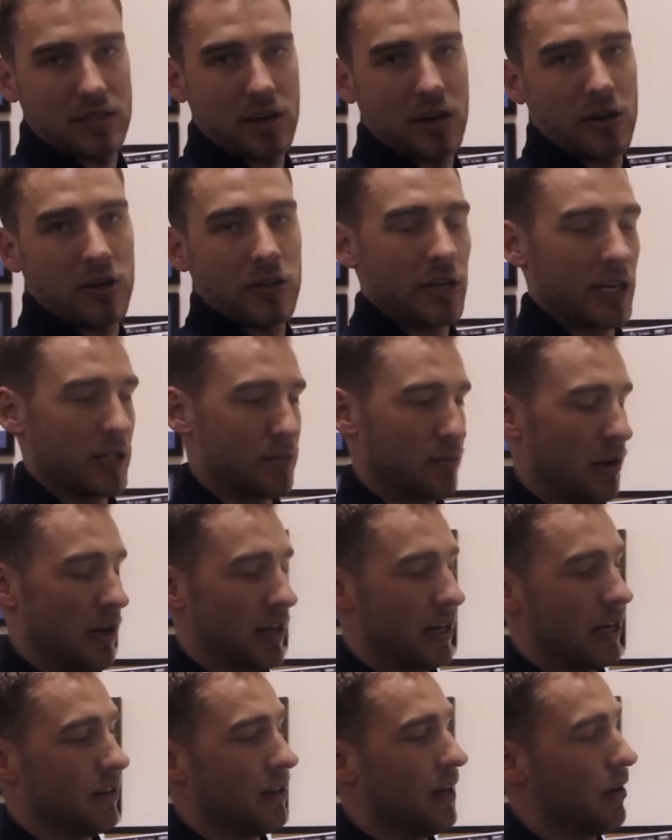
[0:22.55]
are. You guys
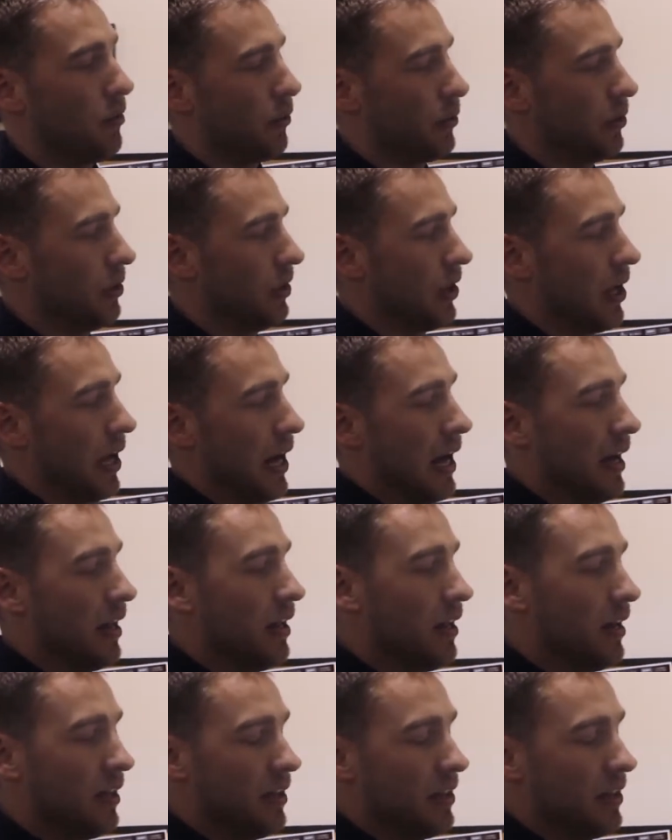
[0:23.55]
probably hear that word a lot.